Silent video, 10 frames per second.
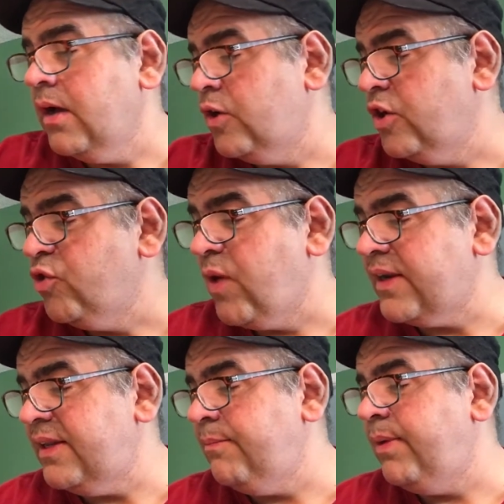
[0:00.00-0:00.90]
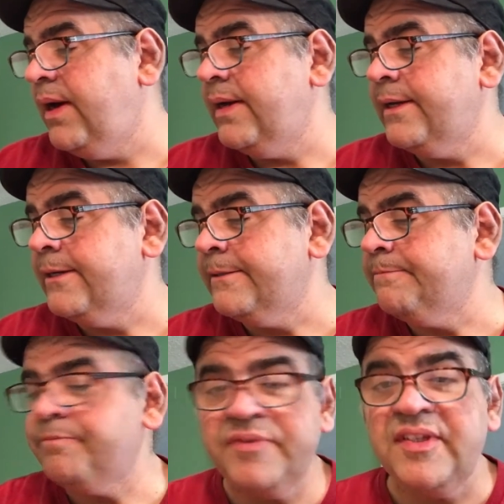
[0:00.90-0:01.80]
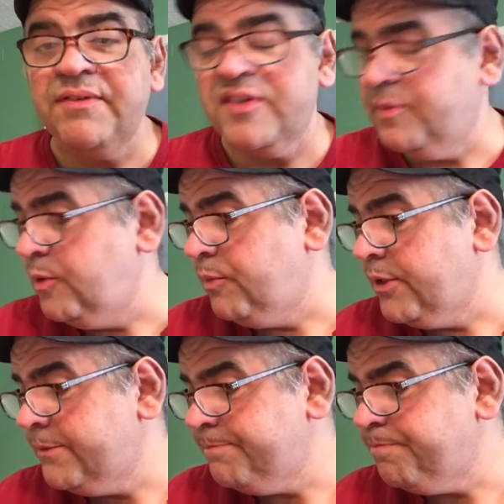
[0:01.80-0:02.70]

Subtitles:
good directing by Steven Spielberg.